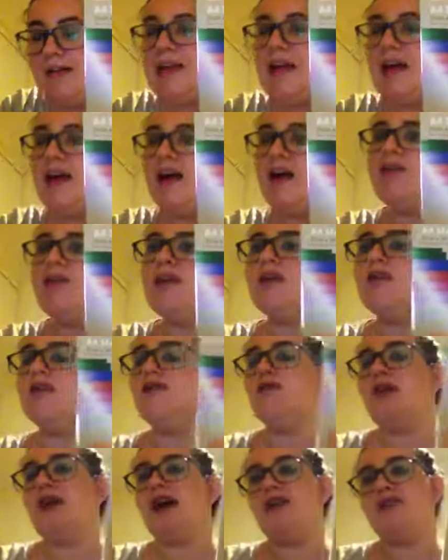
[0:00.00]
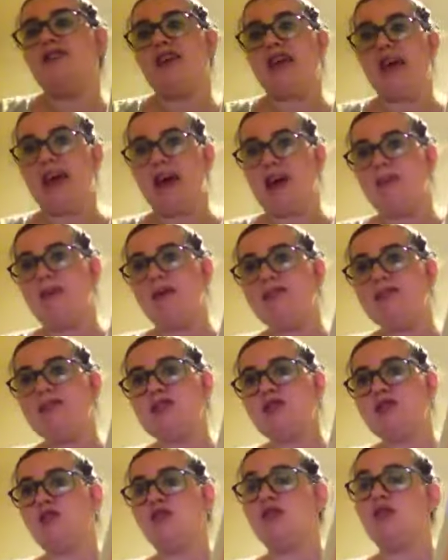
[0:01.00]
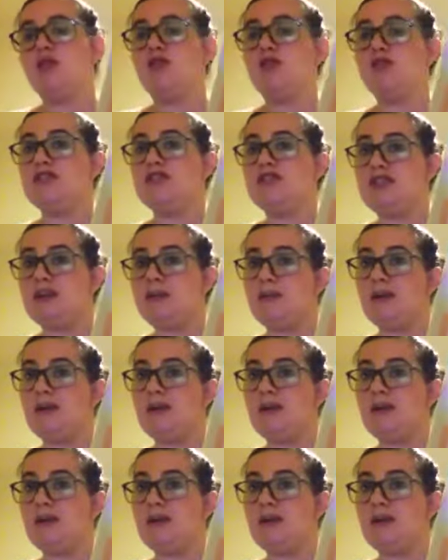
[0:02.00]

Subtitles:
Now, if you have a Kmart store or a cheap